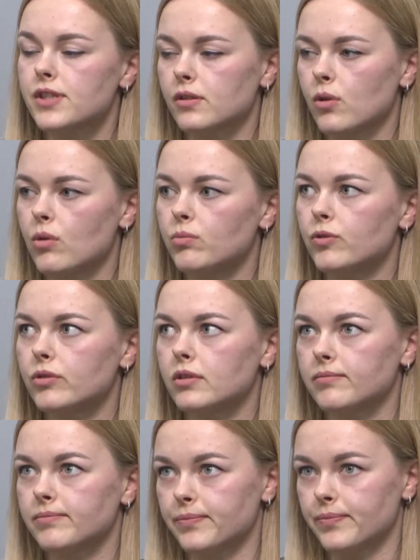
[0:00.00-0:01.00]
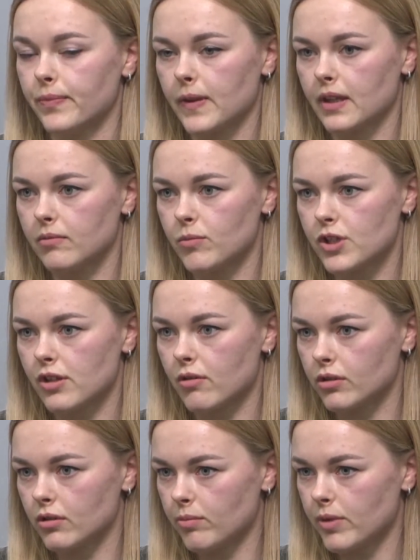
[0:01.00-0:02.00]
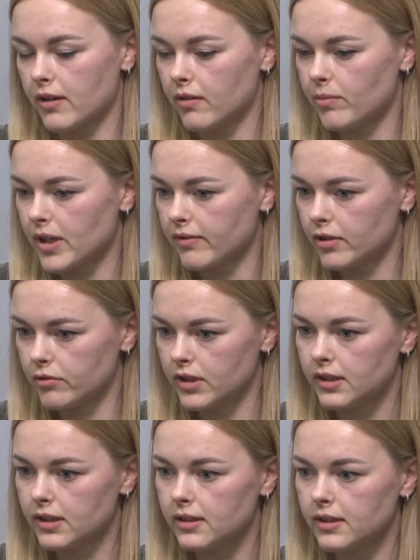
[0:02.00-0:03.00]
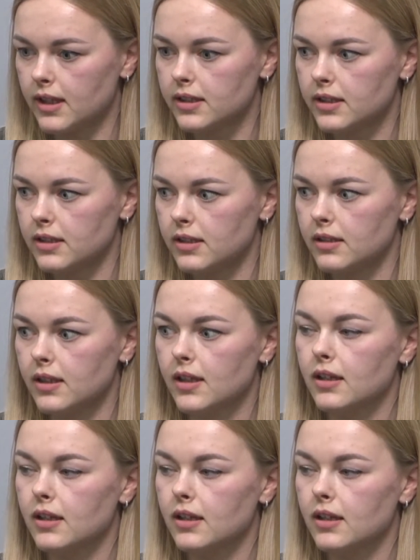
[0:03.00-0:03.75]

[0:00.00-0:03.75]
This is one of the key requirements of international